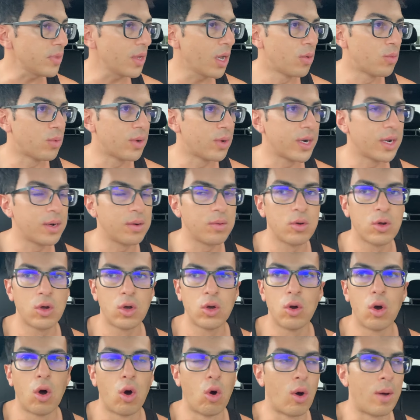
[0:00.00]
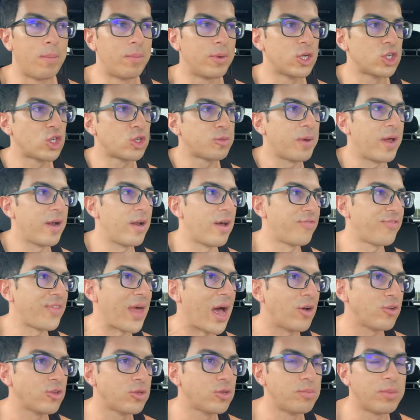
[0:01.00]
I wouldn't, oh, I'm gonna spend a
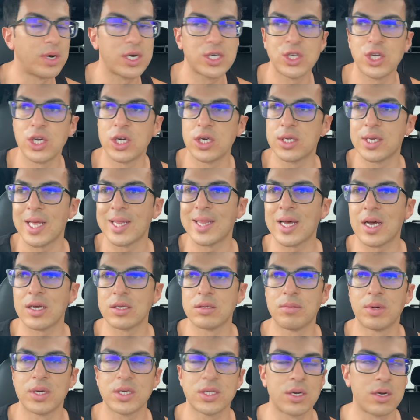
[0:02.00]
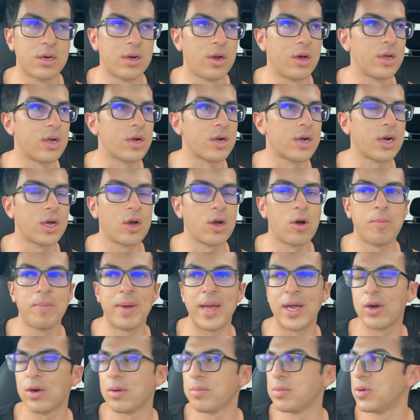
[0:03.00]
thousand bucks here, 10,000 bucks here. No, you're gonna go
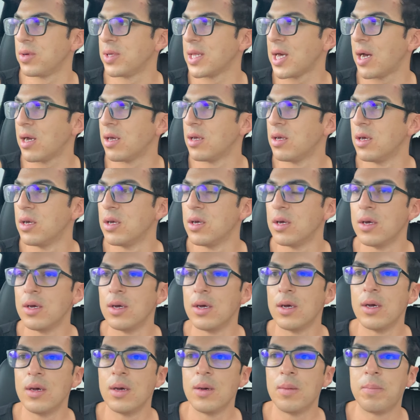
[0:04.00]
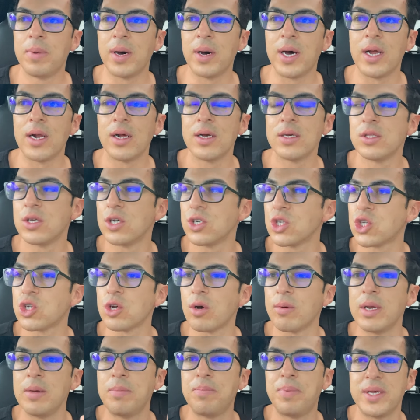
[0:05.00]
bankrupt doing that. But there's so
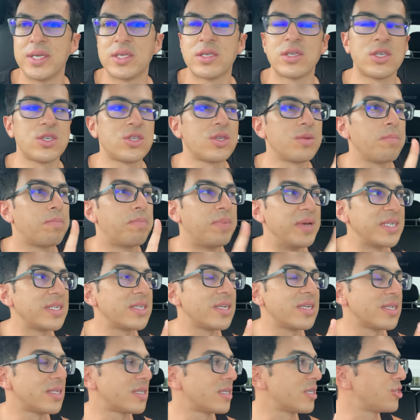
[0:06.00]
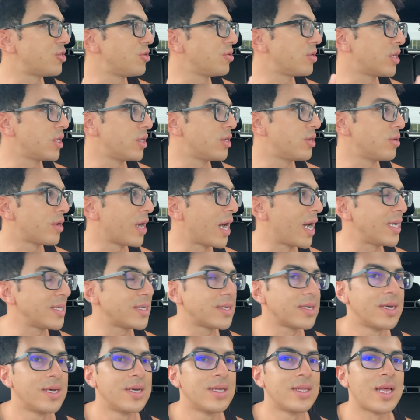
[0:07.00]
many business businesses you can do,
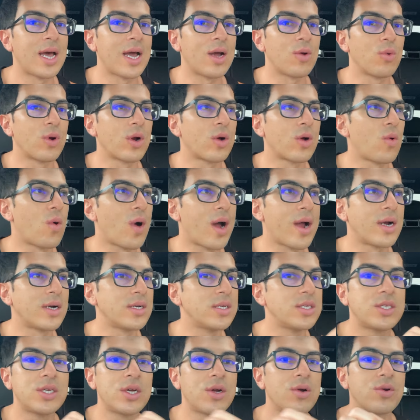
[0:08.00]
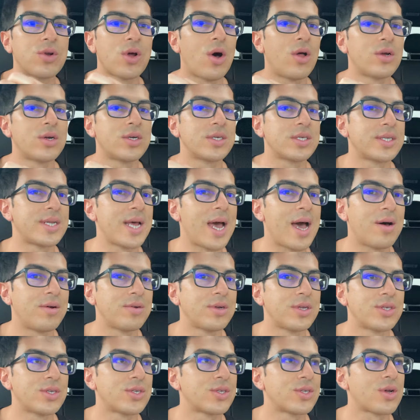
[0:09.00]
guys, that require zero dollars down
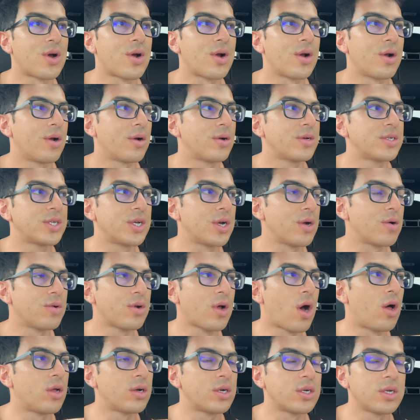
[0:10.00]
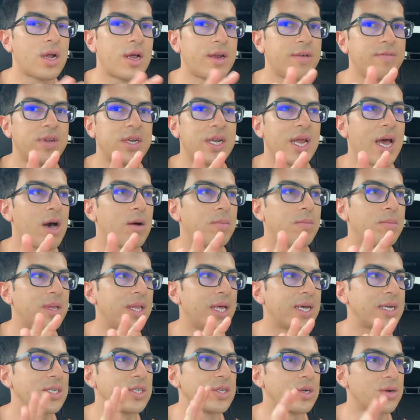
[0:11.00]
to start, or zero dollars, not even down, but
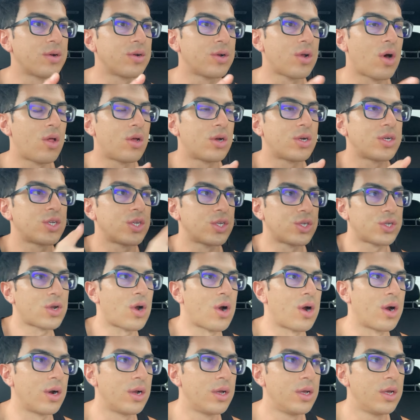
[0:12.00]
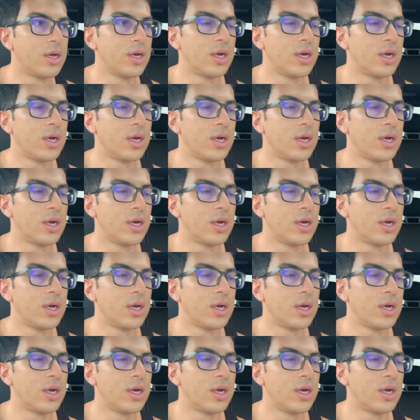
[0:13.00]
like zero dollars to start.